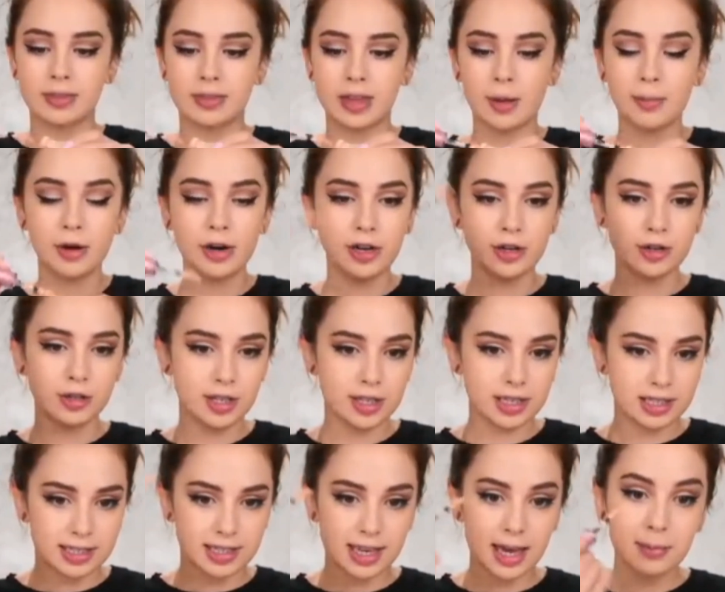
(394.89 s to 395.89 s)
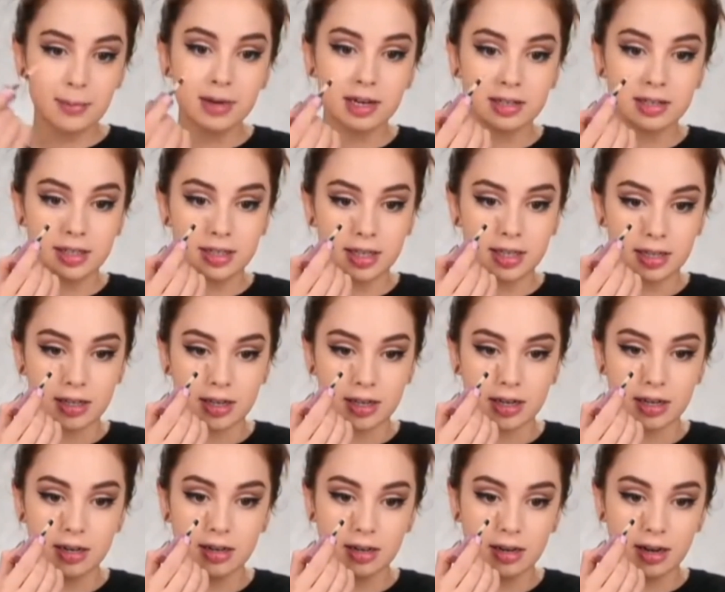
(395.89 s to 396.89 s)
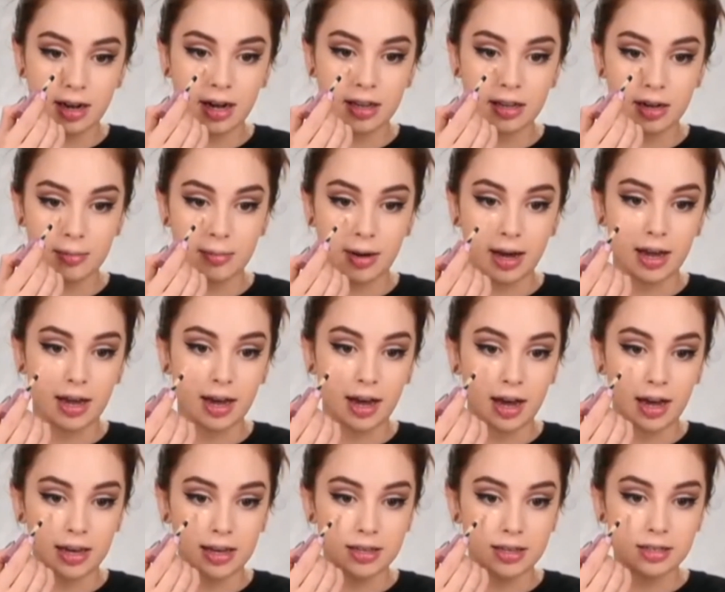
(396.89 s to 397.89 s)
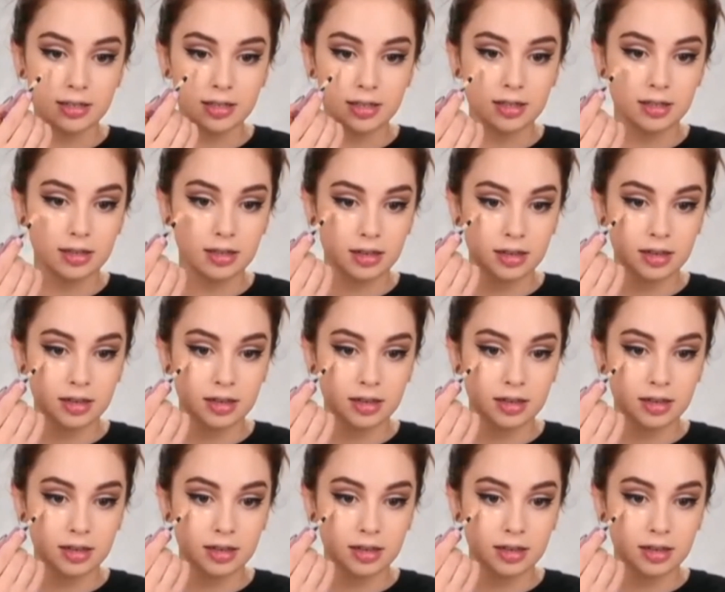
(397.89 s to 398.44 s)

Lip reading: Now I'm gonna use the same concealer under my eyes.